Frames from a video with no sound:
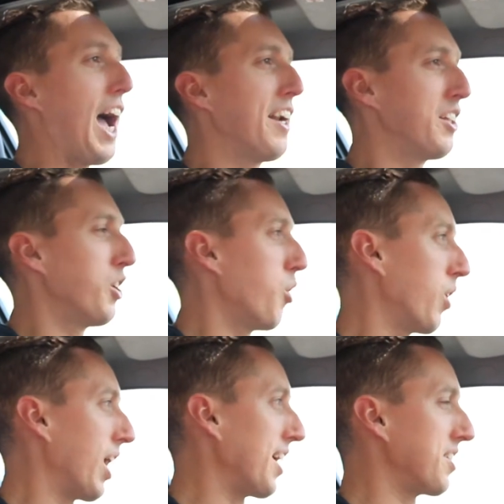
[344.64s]
I didn't know
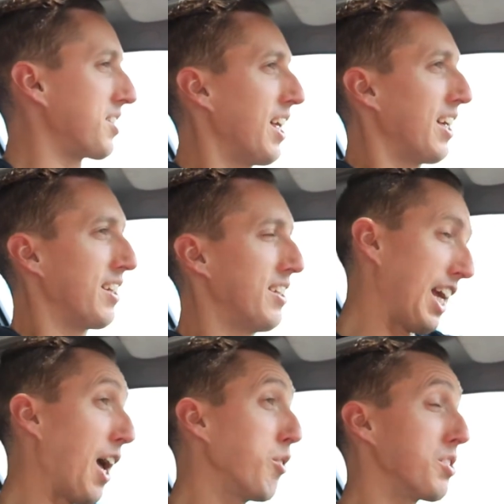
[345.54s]
what I said
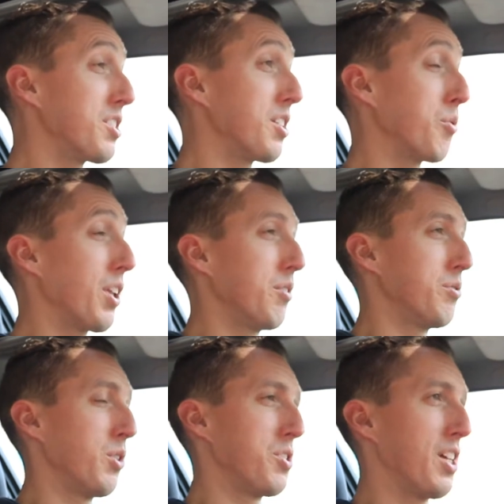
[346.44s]
and I was listening with
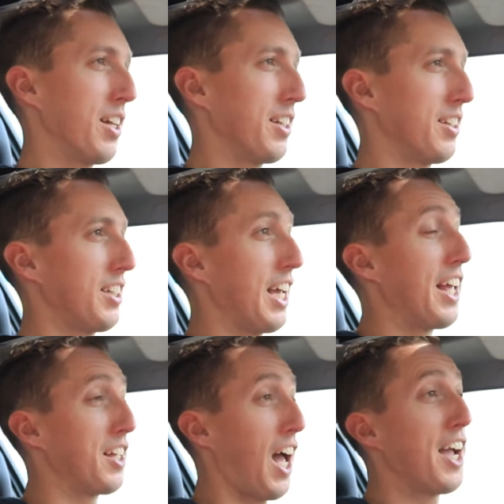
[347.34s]
headphones on and
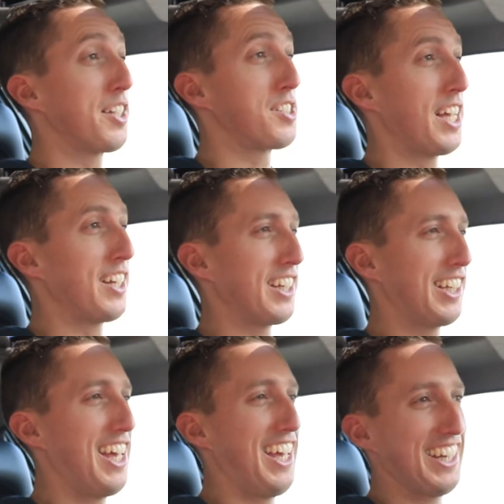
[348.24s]
I said it
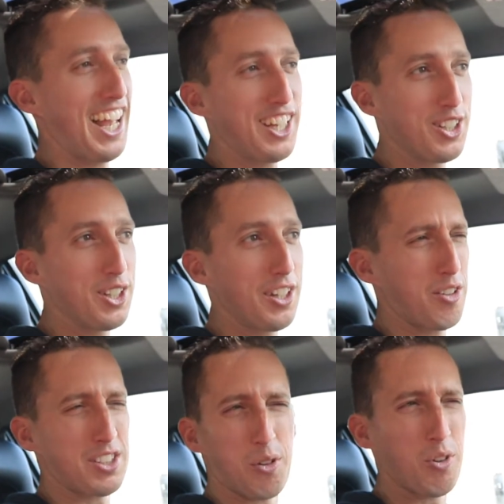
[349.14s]
and I couldn't even, yeah. I
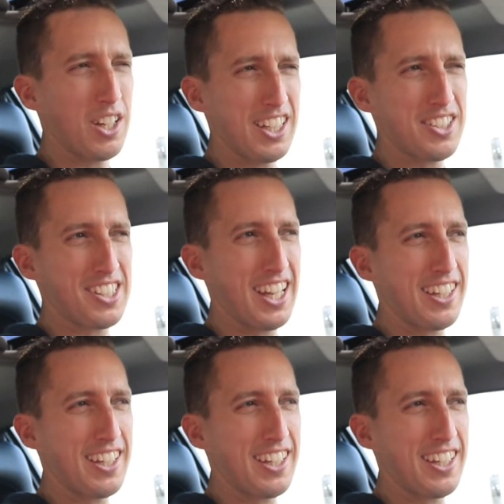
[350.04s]
was like, what did I just say?